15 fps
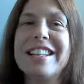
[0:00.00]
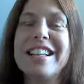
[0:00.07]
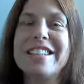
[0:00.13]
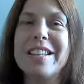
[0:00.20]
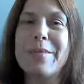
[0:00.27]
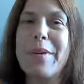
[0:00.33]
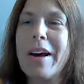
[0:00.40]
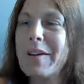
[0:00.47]

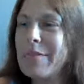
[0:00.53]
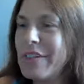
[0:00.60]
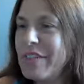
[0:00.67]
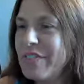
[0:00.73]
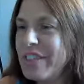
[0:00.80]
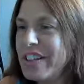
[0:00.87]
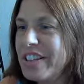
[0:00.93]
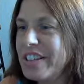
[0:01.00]
bottom of
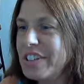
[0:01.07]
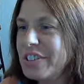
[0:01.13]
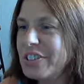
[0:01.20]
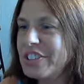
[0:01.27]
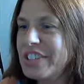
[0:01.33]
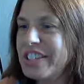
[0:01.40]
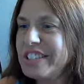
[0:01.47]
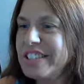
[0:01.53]
the video.
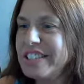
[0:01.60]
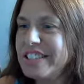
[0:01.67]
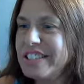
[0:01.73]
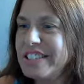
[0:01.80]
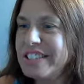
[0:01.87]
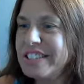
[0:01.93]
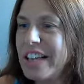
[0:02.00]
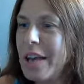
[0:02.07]
Jesus
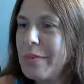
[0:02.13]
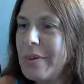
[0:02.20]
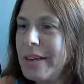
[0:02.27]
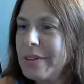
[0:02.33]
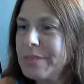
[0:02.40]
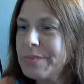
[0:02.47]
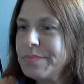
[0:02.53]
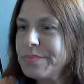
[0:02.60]
is coming.